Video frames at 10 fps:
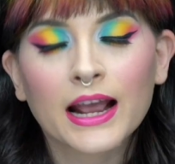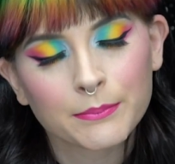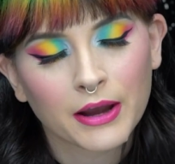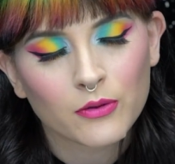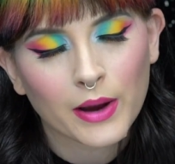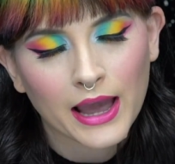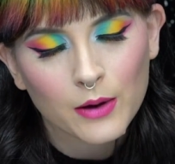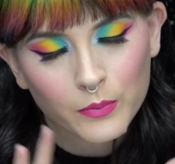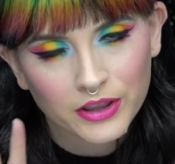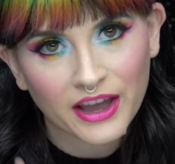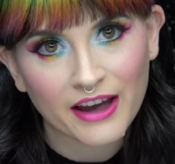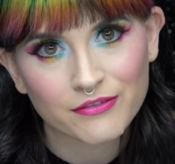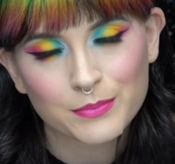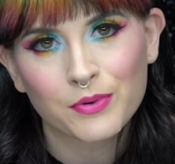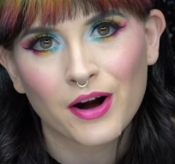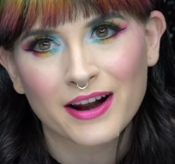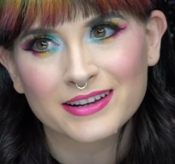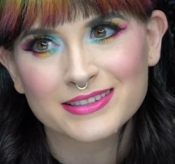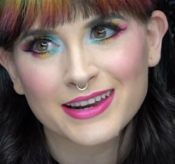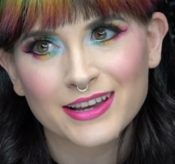And by the way, I will have the products that I